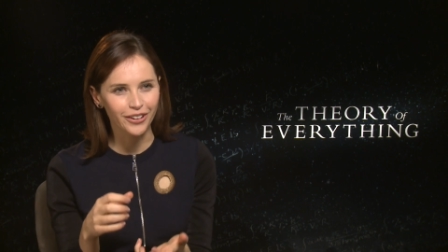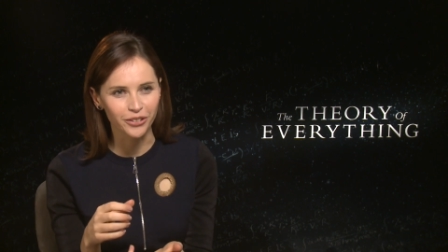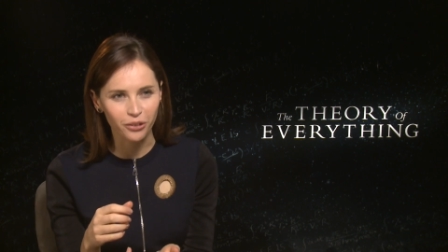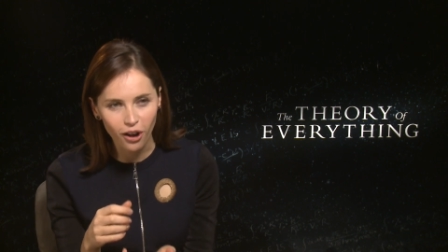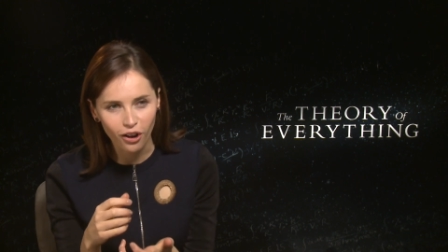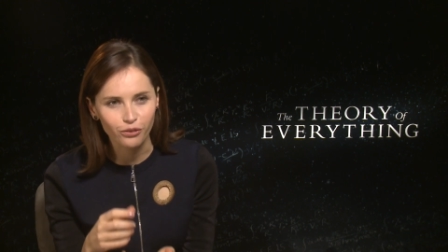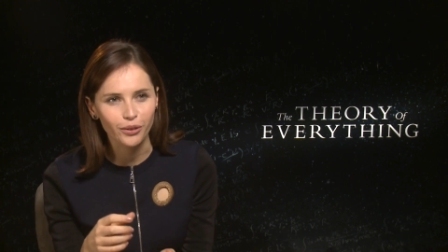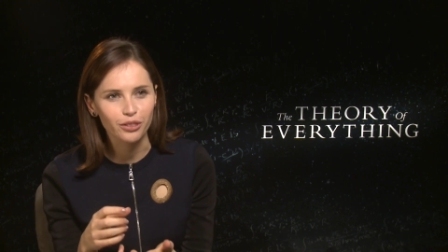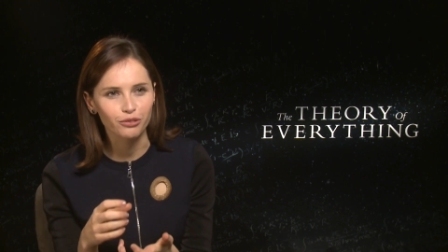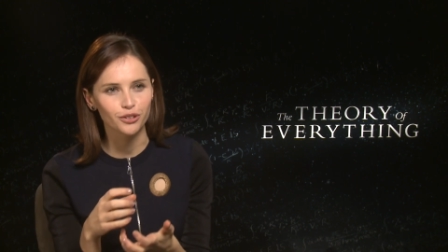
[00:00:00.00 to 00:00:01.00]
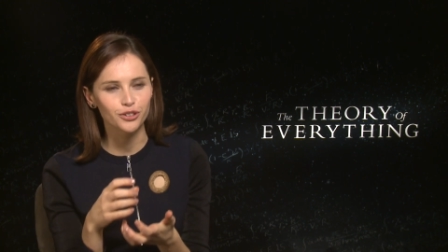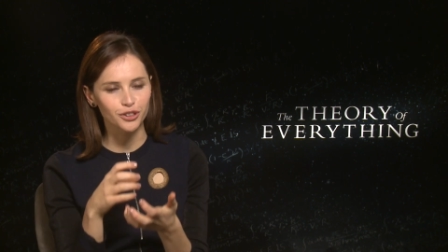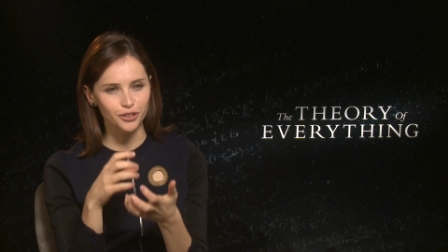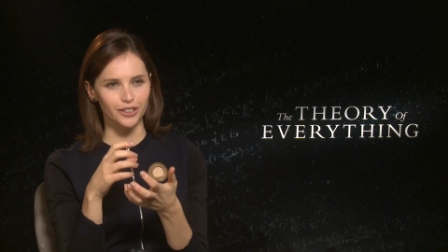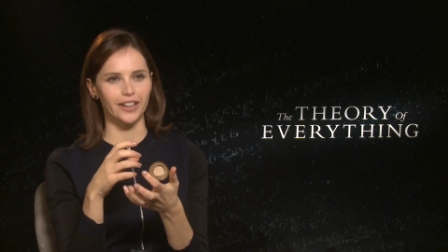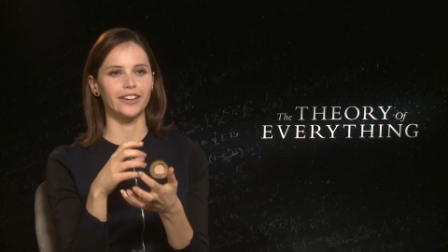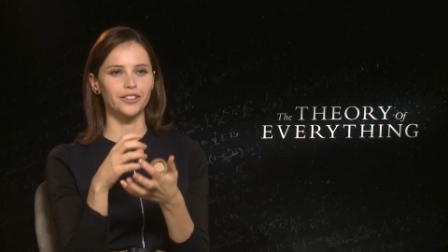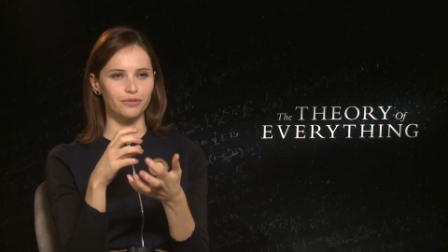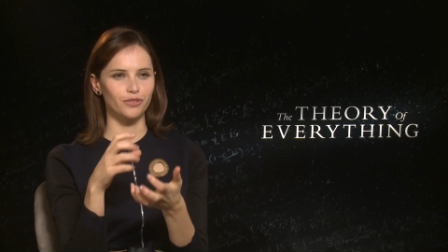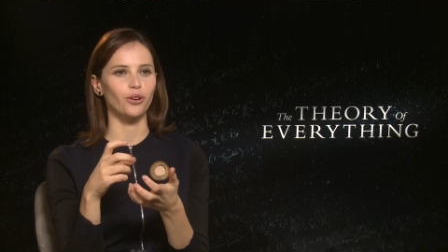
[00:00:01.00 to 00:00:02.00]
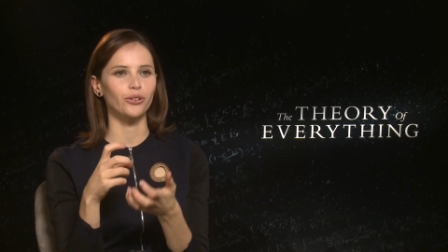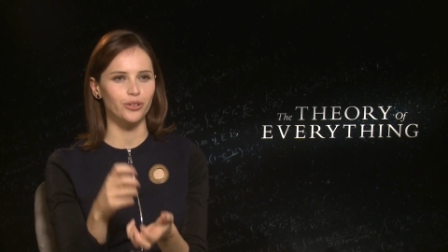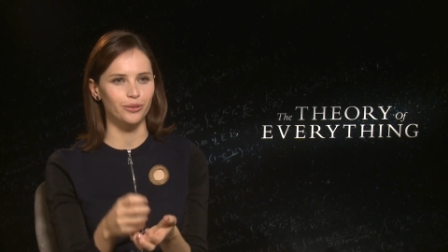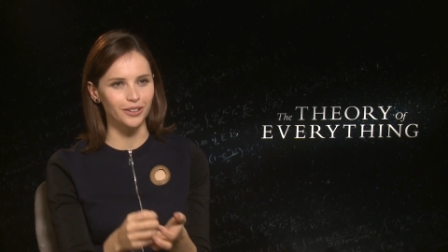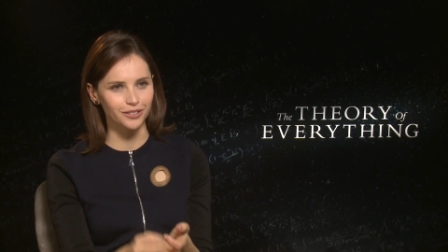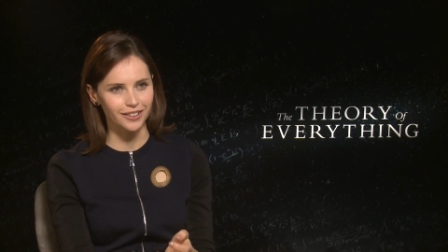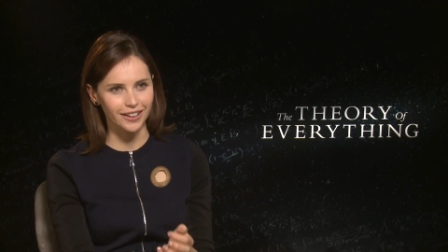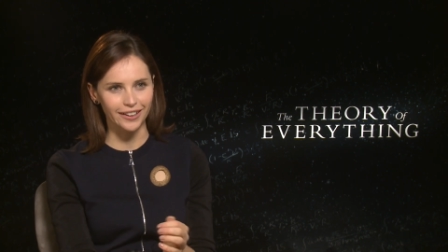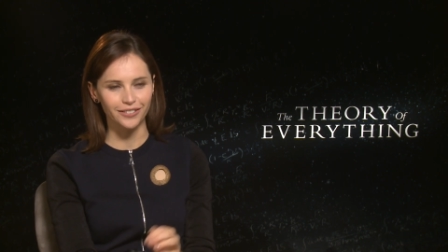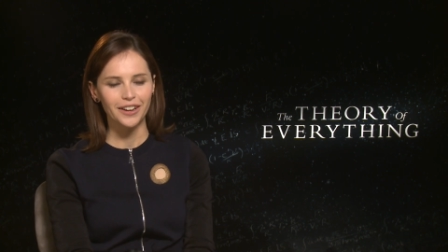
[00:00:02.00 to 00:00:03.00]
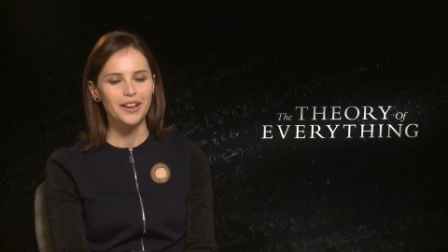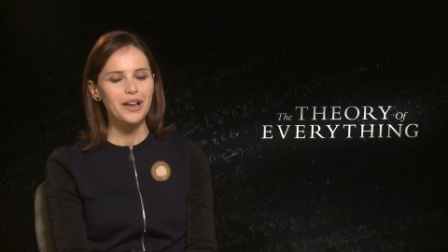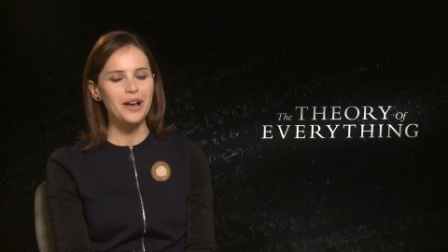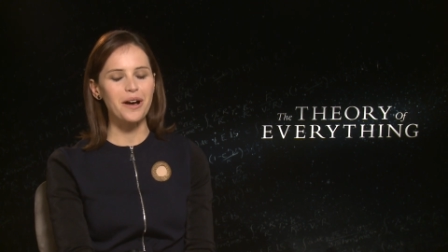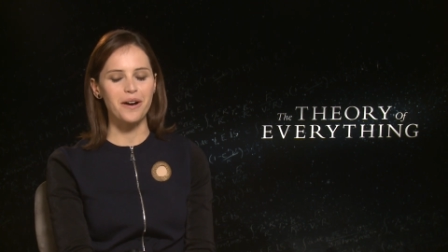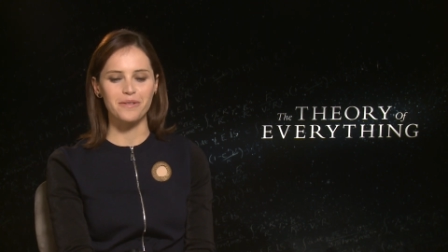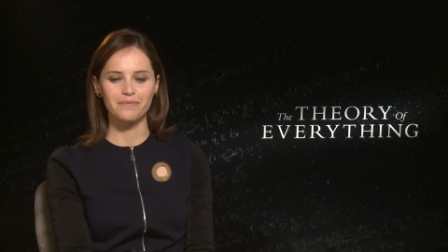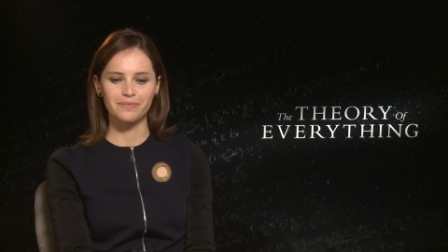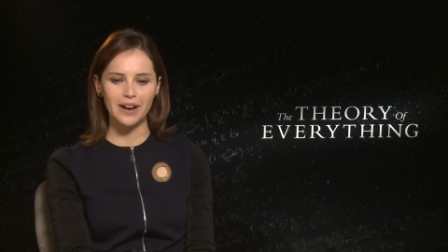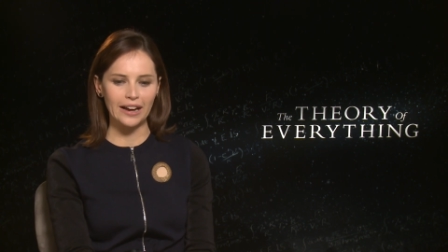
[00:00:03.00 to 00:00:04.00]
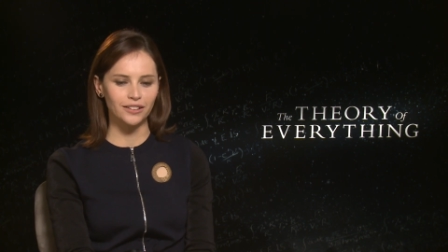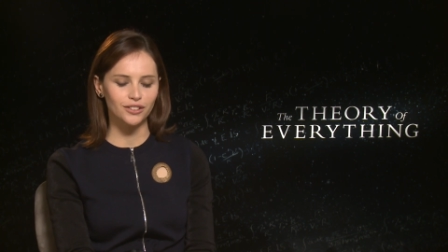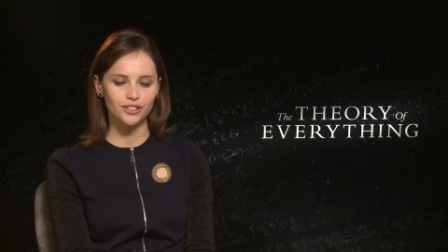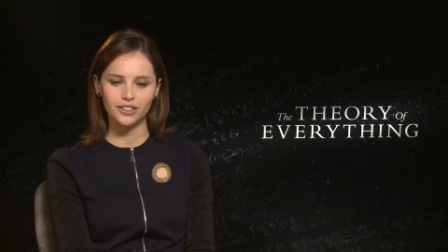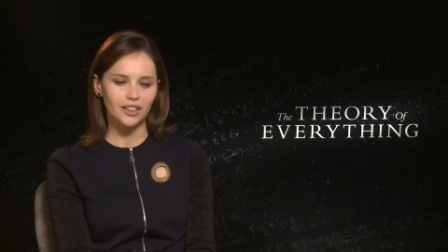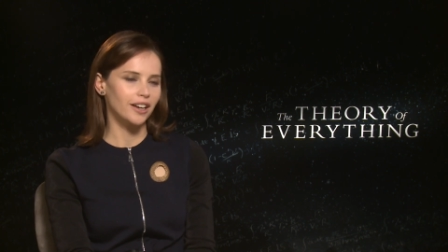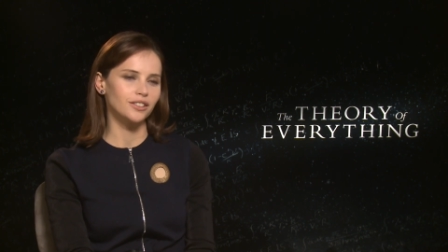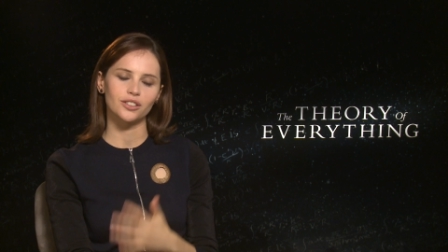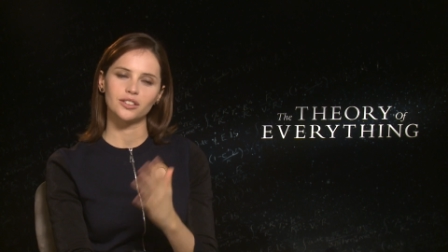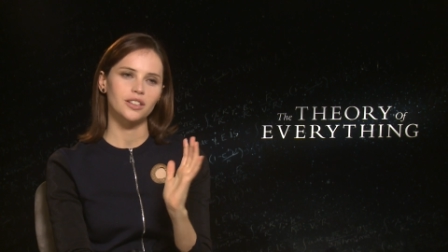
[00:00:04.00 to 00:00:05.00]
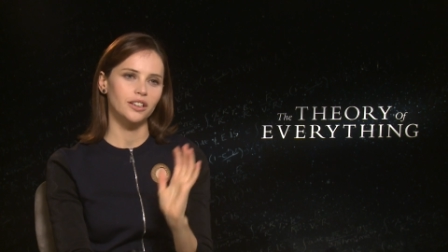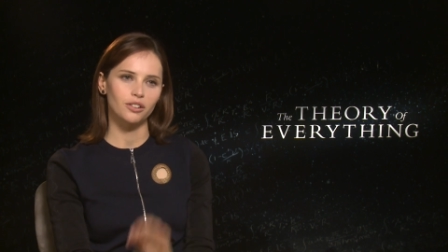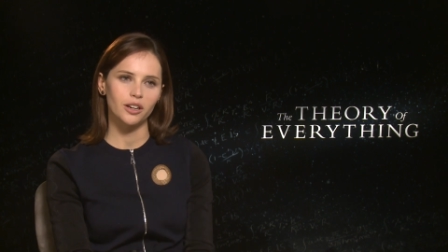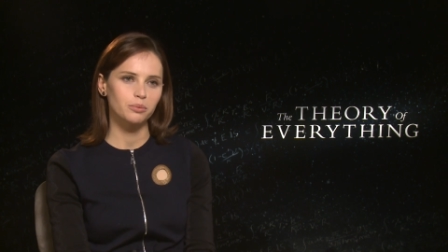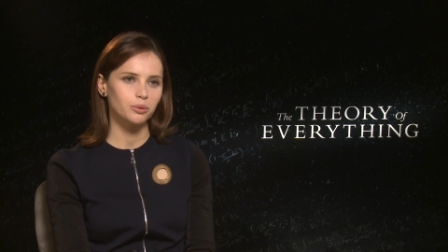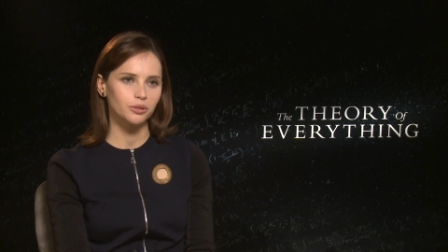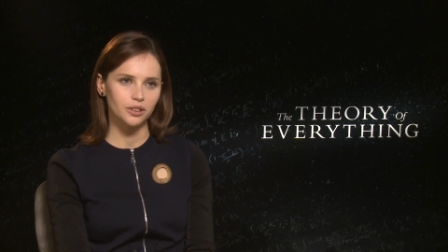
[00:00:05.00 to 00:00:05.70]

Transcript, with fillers: when you're halfway through shooting and you've lost the will to live. Um, and yeah, just incredible,